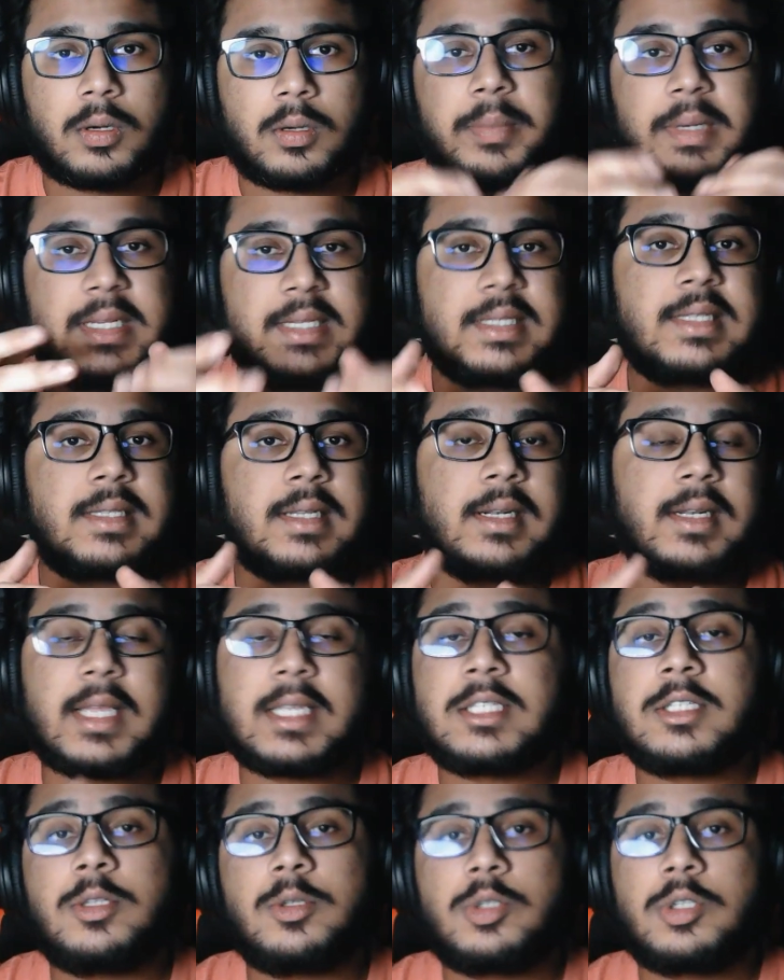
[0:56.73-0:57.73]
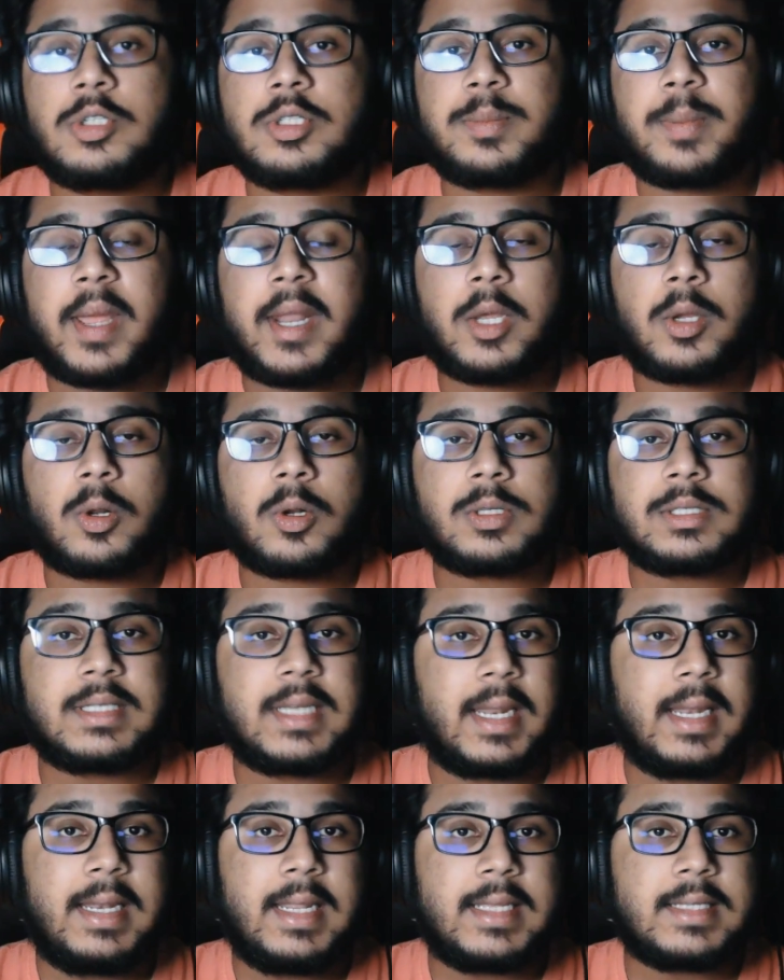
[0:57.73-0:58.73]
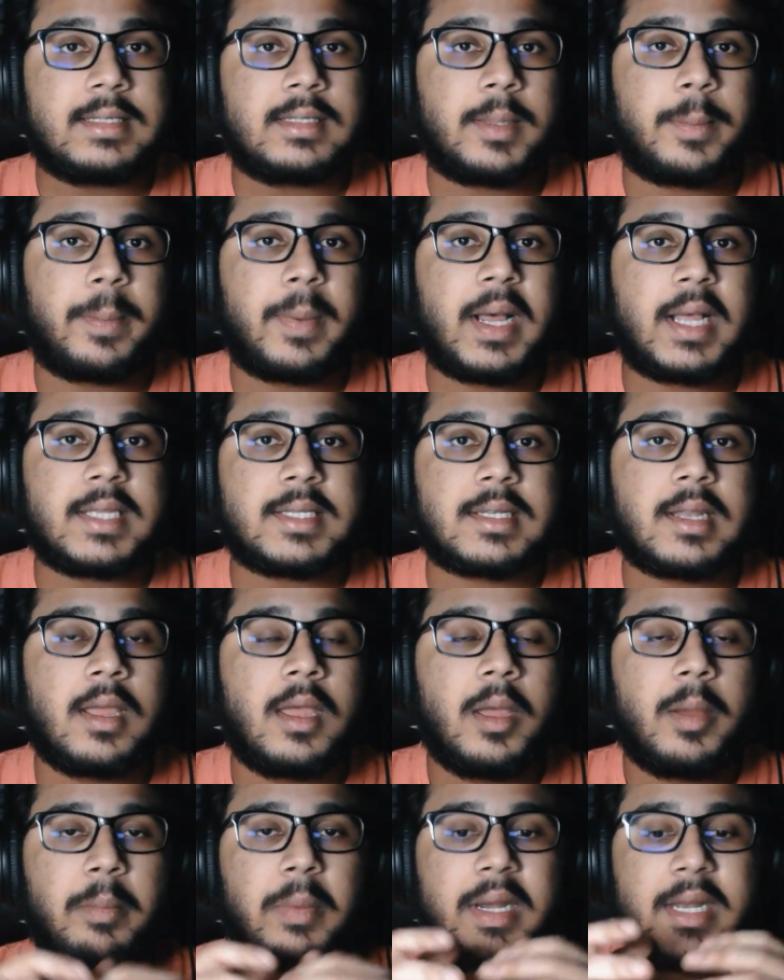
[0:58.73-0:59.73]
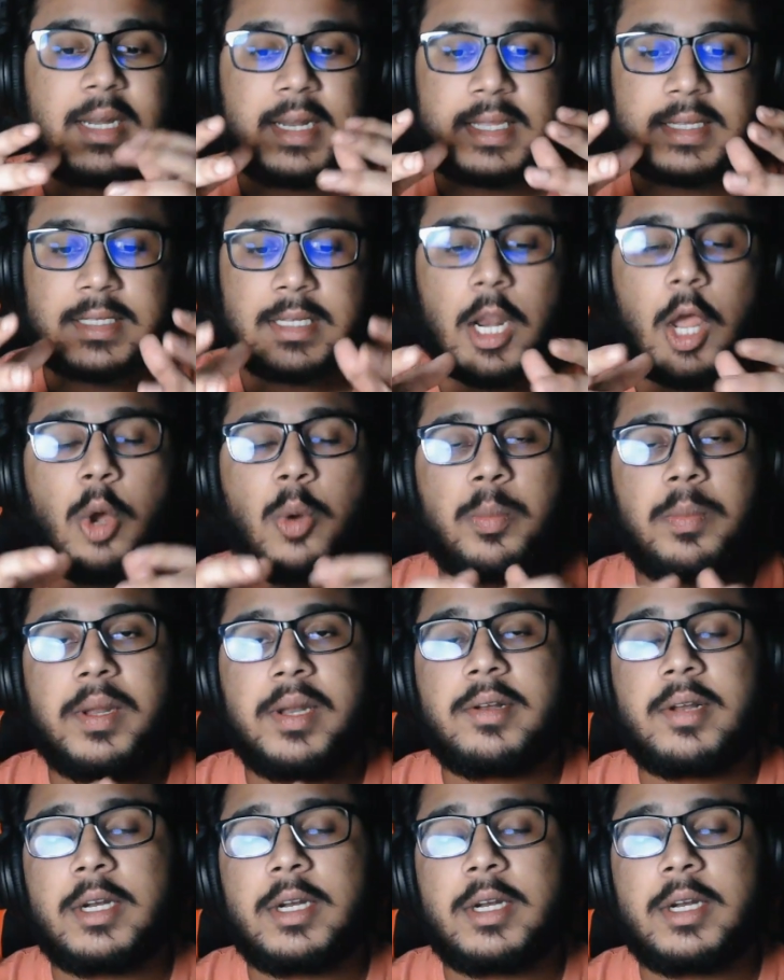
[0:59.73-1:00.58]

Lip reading: Pre-season test used to span across 10 days in the past, but it has now been